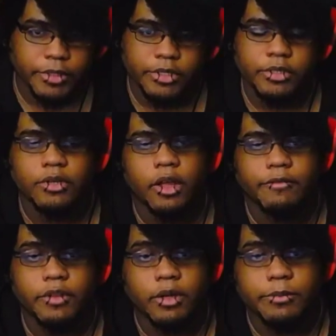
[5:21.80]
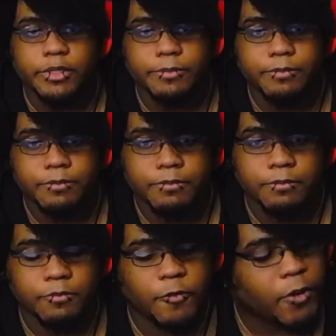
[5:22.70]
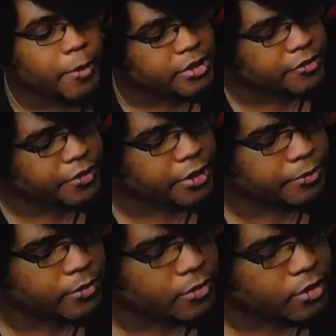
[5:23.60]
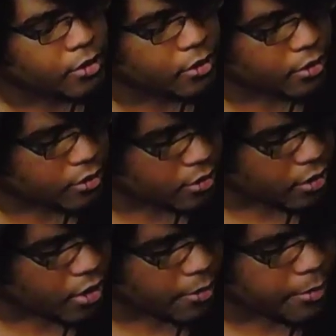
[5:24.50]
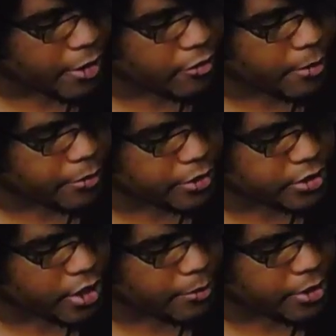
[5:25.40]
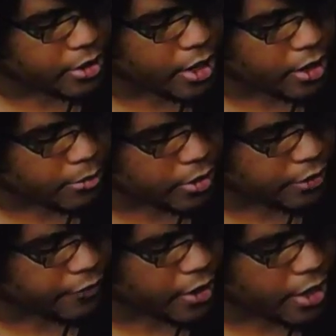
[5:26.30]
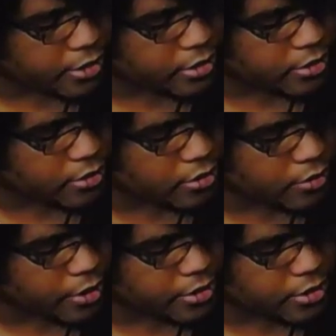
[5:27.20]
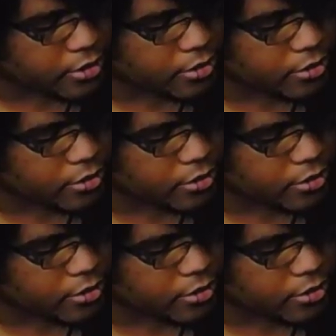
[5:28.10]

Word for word: to turn off alarms before he makes the video. Um, and by remembers, I mean I completely forgot. So let's.